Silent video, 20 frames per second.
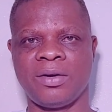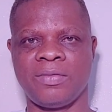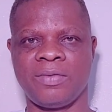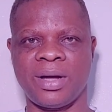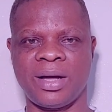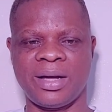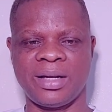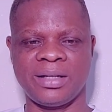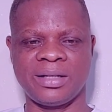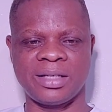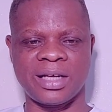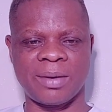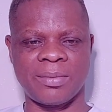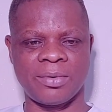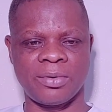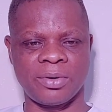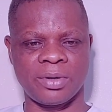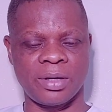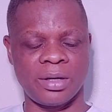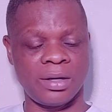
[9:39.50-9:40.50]
lover, A$AP
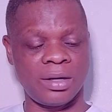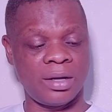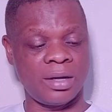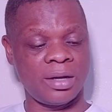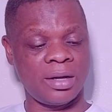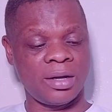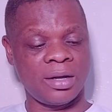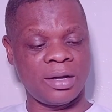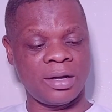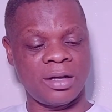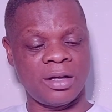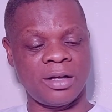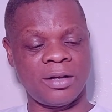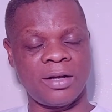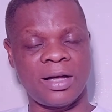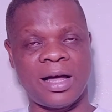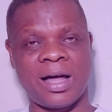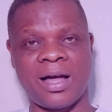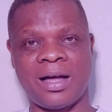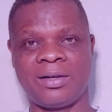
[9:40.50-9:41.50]
Rocky.
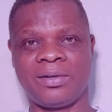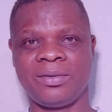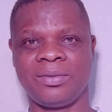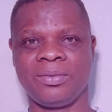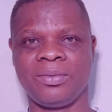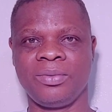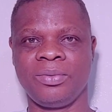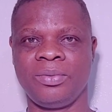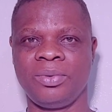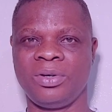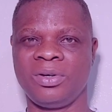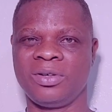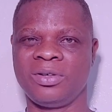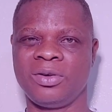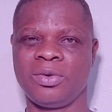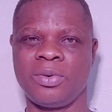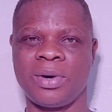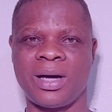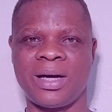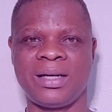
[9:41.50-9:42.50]
And we
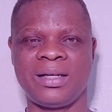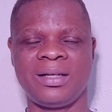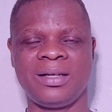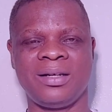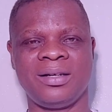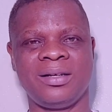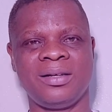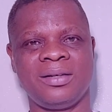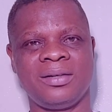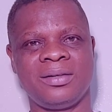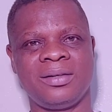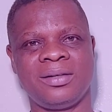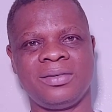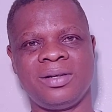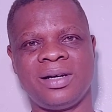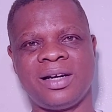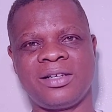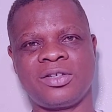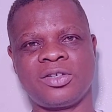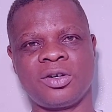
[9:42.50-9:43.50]
don't know why
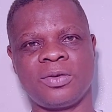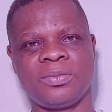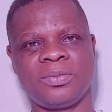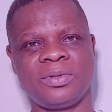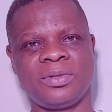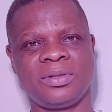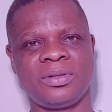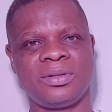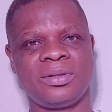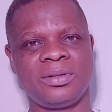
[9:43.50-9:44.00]
Donald Trump